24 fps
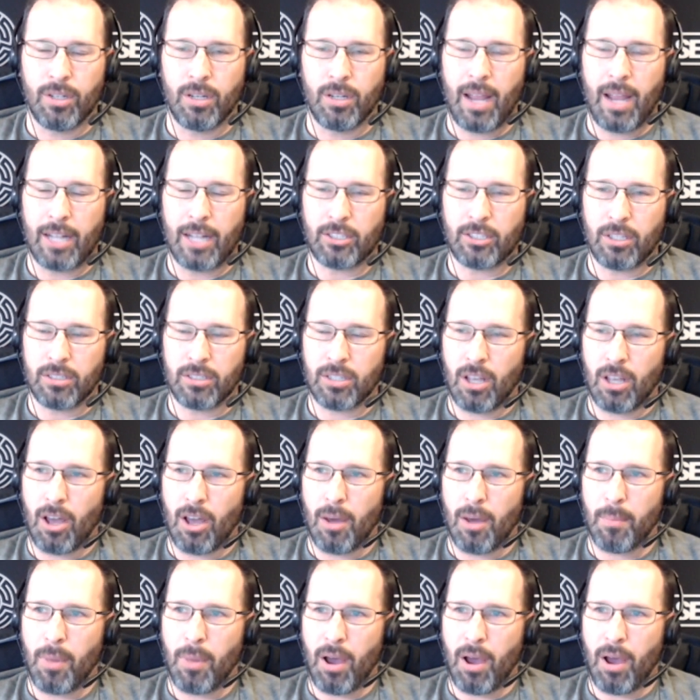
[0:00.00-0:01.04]
catch us
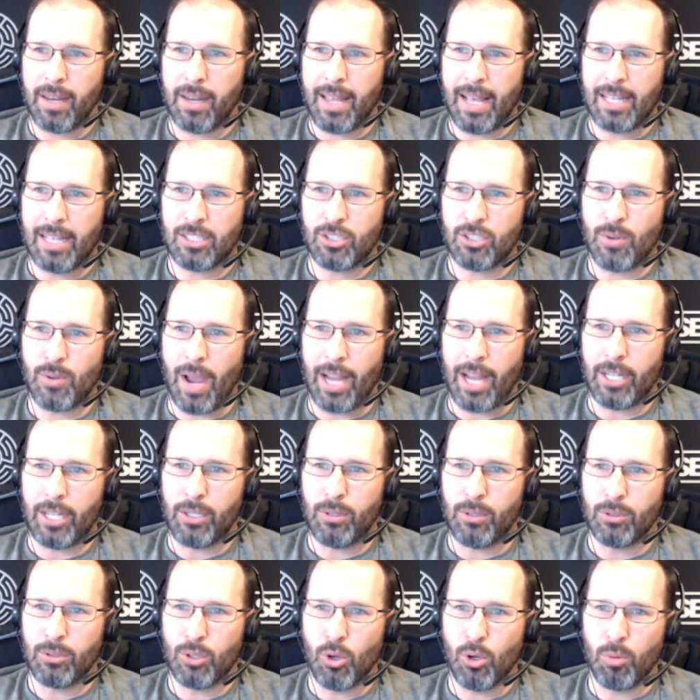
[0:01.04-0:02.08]
on podcasts to
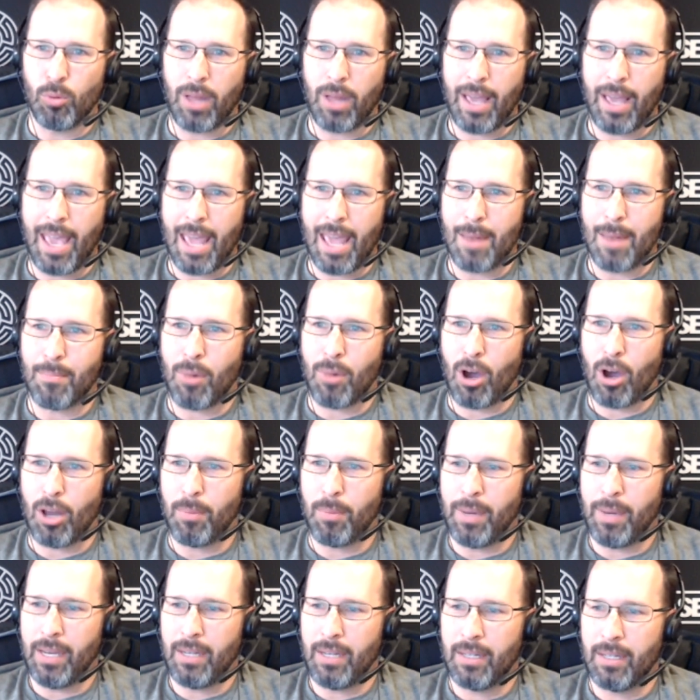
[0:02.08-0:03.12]
iTunes, Google Play, and
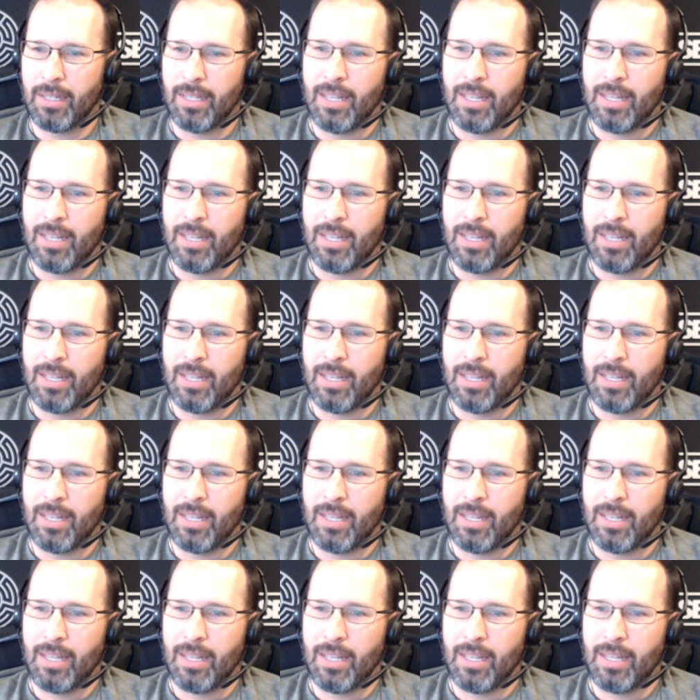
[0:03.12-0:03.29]
Podbean.